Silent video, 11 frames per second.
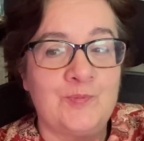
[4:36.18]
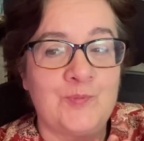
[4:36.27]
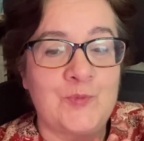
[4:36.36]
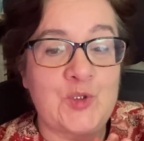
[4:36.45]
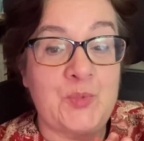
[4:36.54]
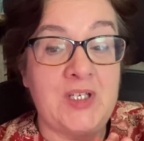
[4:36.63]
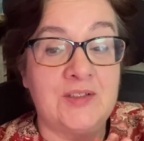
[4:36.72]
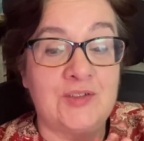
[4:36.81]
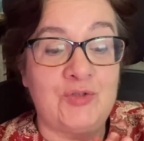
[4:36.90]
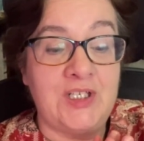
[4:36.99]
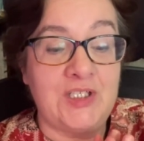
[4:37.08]

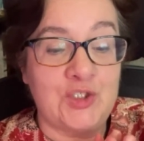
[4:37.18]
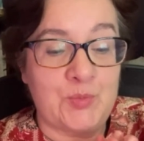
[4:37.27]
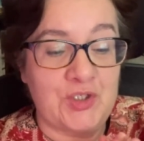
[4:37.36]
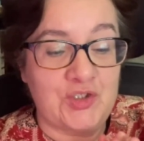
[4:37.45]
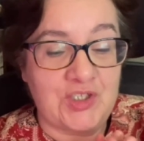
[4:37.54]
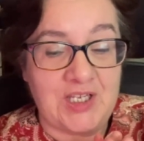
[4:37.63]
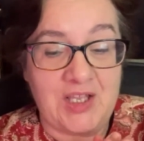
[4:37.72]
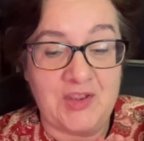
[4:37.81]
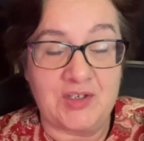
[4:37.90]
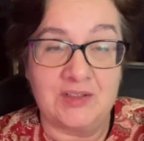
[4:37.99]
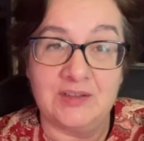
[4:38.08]
sprints, writing sprints
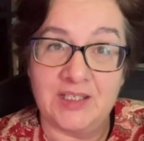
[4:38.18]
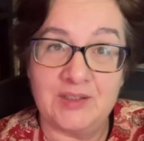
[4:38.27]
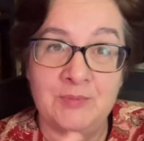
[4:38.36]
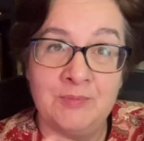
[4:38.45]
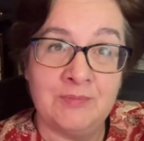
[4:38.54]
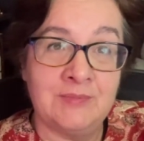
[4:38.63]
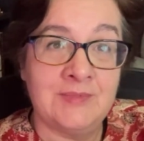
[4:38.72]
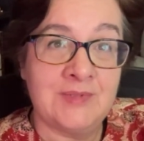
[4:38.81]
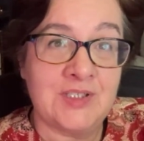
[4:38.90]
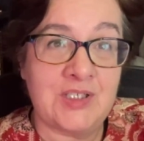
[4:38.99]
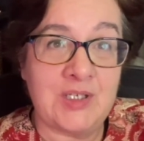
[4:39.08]
together, and
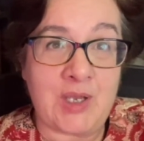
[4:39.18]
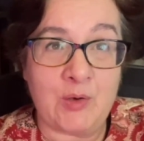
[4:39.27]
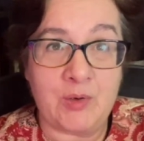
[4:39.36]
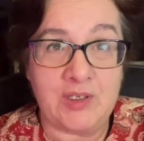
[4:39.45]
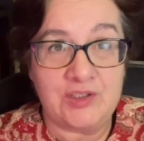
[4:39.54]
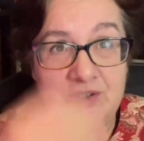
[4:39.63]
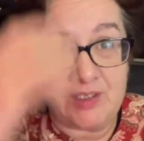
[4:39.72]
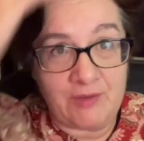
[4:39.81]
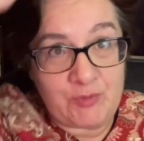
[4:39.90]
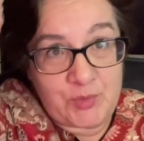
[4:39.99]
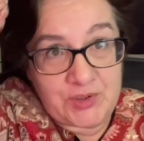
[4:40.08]
see how
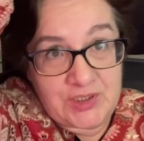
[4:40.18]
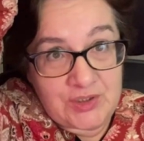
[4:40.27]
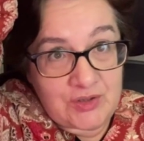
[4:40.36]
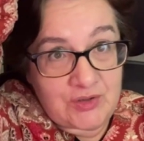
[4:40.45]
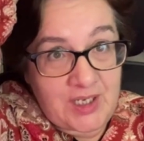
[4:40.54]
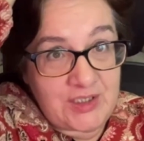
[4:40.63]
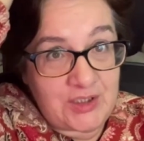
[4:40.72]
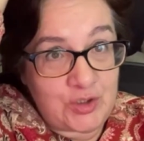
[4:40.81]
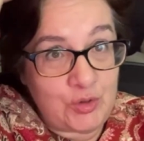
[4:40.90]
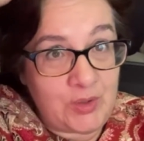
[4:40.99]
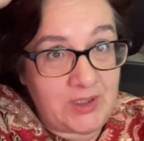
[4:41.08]
everybody's kind of
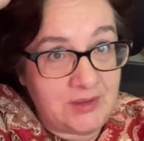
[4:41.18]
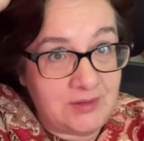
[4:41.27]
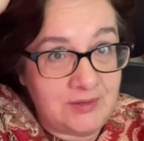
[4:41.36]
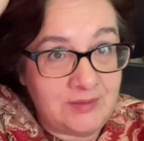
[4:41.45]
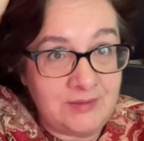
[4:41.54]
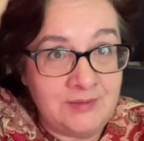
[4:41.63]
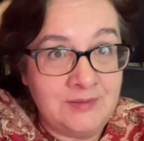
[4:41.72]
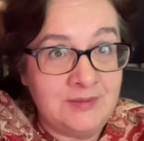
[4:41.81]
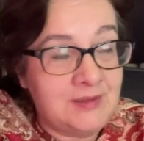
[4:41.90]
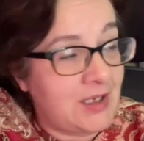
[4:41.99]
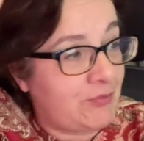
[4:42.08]
doing,
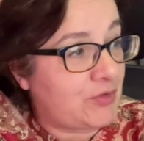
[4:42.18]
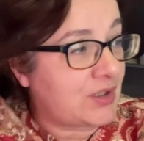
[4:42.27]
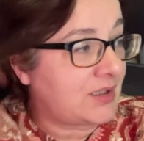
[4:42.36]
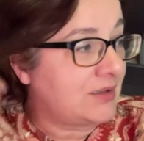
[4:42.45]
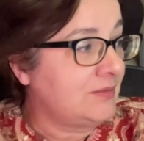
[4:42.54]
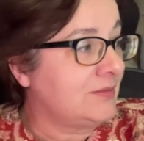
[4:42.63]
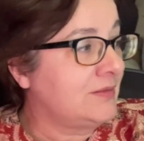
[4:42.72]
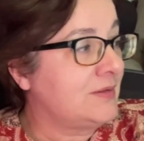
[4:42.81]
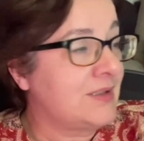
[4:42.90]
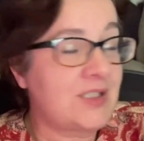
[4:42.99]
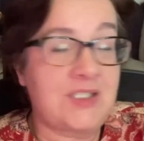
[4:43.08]
if they're
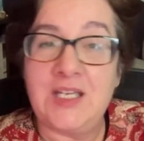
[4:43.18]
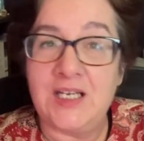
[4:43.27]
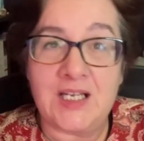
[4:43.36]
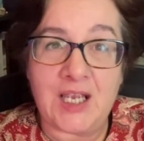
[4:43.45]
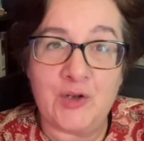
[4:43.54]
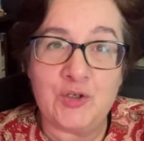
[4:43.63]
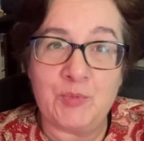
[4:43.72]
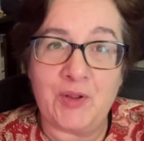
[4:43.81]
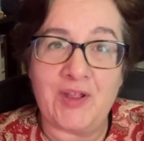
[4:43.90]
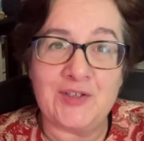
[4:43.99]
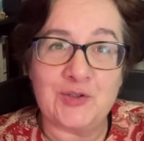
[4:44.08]
staying accountable,
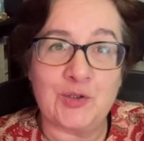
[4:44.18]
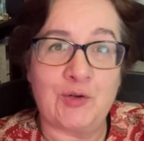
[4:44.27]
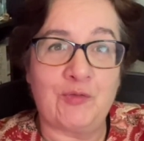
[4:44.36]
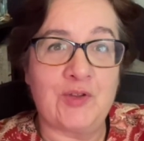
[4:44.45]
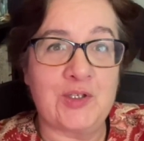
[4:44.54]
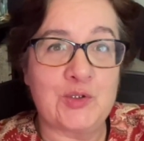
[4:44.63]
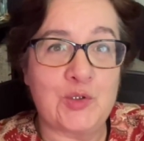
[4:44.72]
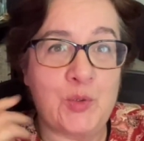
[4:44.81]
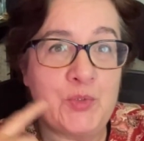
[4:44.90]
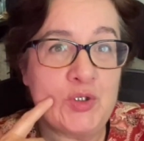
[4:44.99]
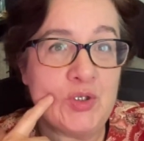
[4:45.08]
that sort of thing. So I'll
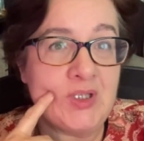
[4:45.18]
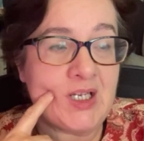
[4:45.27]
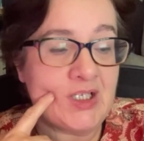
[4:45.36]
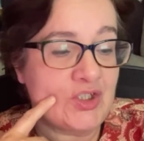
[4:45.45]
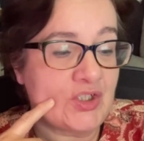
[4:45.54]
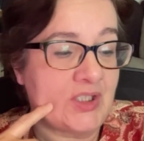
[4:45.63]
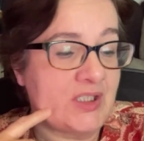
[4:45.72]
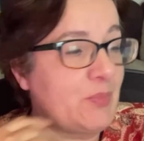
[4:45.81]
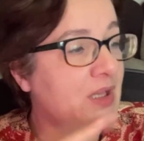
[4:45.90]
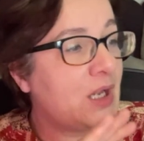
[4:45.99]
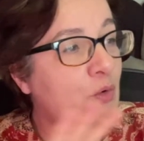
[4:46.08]
be doing that on Sunday,
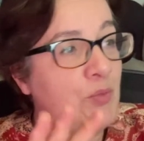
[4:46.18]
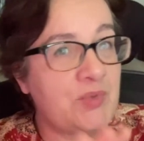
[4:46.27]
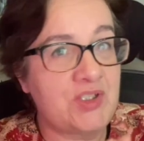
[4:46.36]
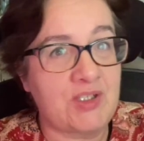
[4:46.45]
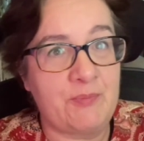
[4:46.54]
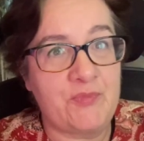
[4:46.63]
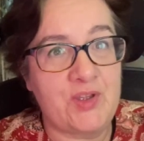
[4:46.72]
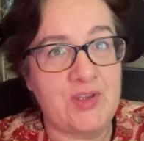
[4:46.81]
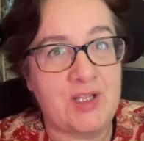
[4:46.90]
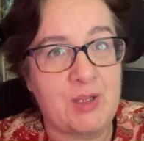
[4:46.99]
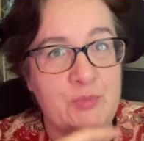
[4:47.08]
but that won't be something
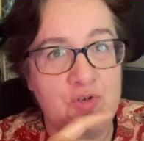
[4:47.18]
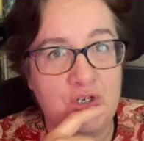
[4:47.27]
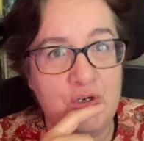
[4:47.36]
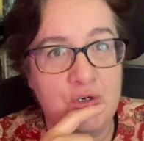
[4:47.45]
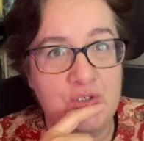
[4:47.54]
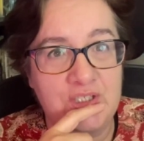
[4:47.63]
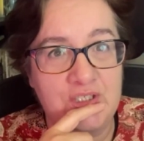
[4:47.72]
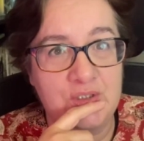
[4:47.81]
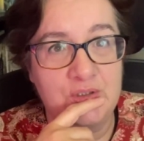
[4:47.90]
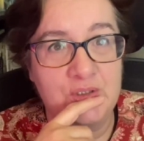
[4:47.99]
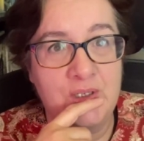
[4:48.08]
that'll be recorded
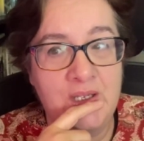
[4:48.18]
and